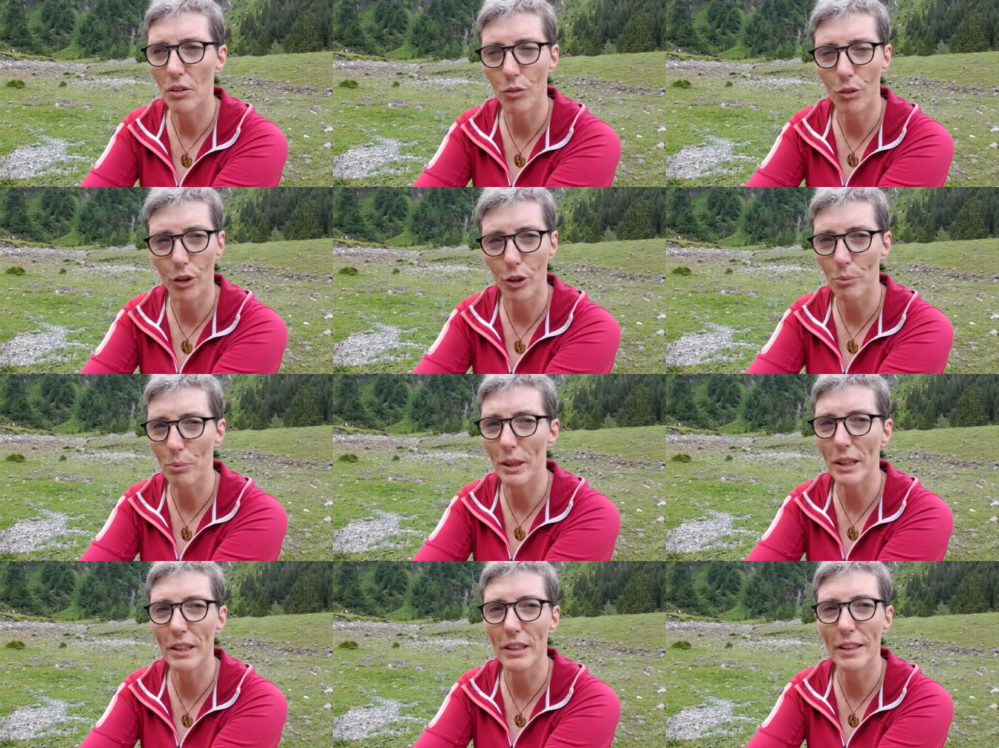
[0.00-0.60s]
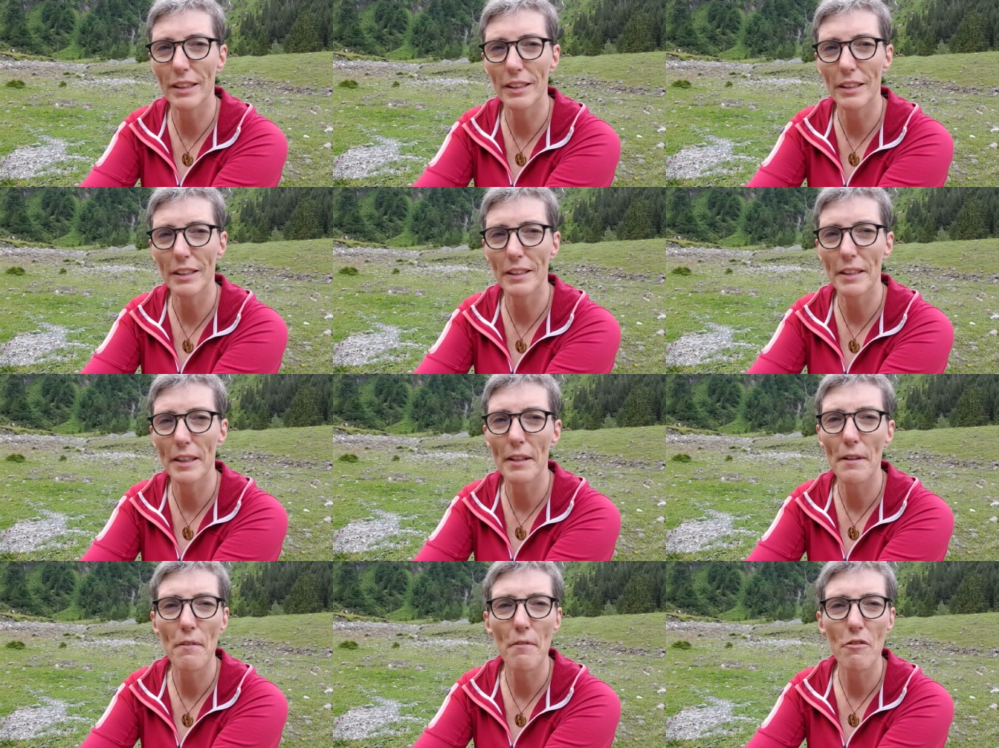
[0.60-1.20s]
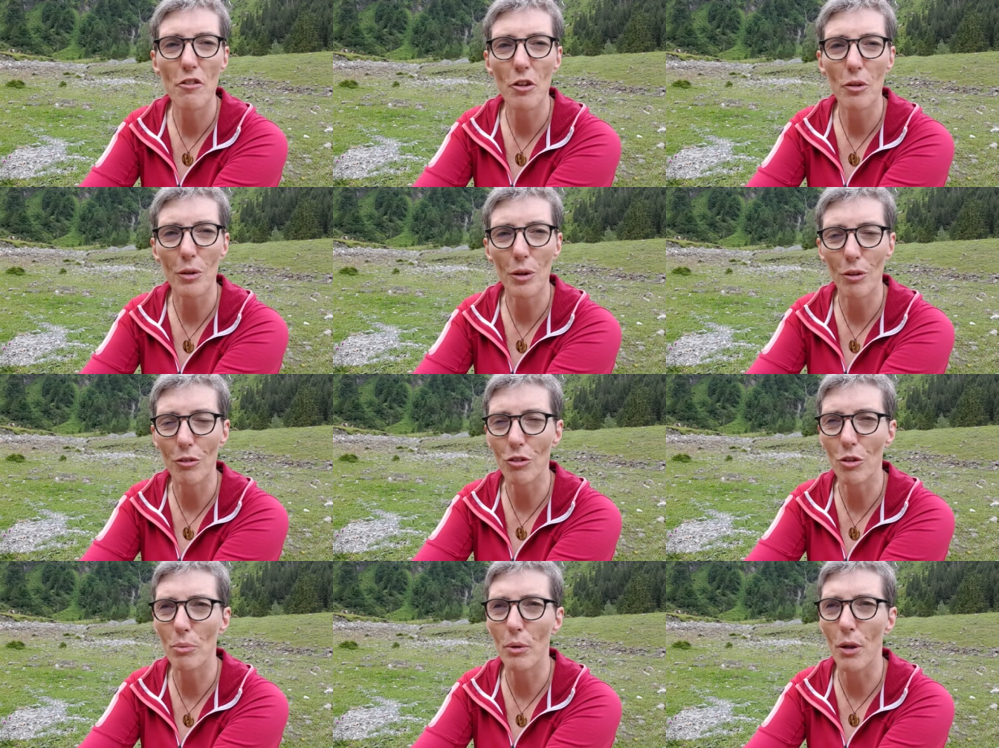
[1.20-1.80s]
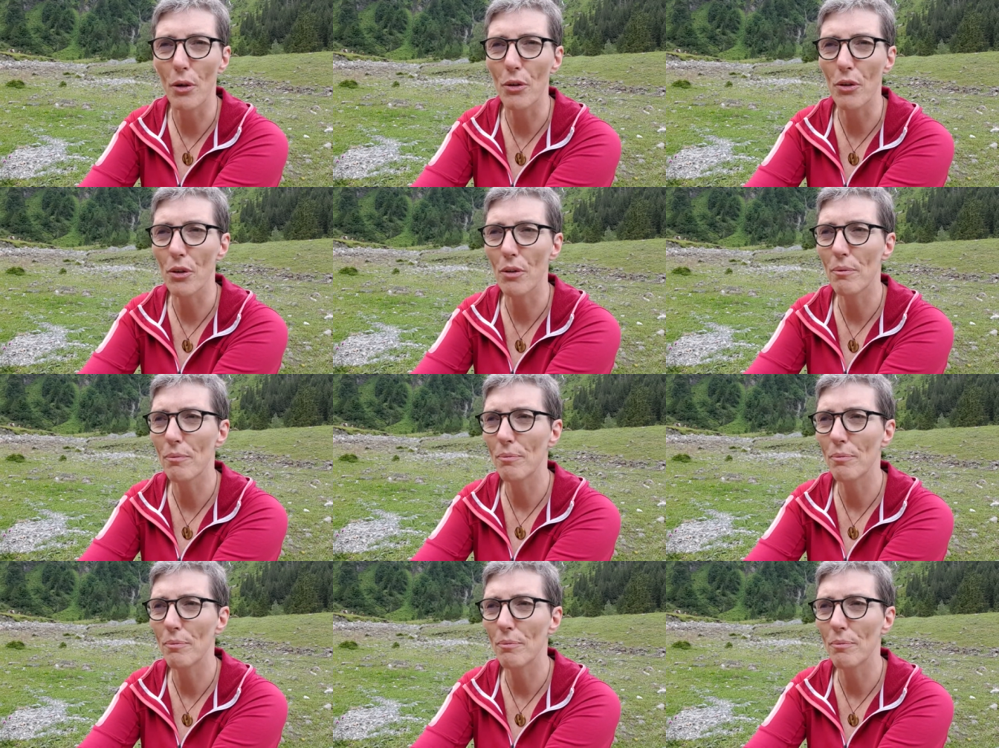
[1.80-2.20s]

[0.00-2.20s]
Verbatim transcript: for your business, or for both.